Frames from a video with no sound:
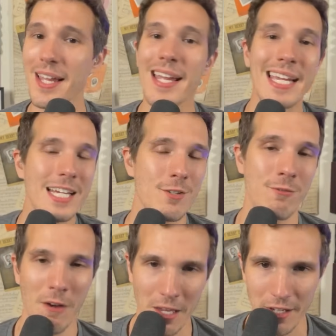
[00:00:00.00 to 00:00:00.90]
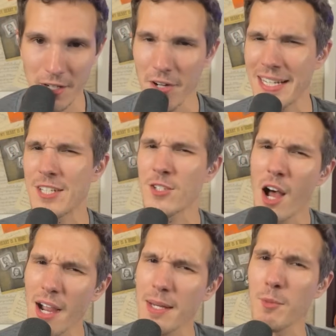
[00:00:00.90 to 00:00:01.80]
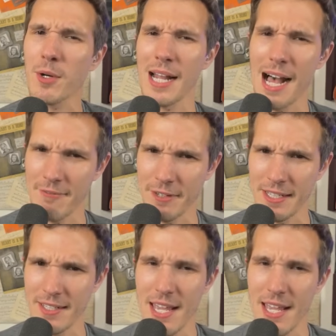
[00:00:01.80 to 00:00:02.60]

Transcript: He's feeling good. He's talking more confident.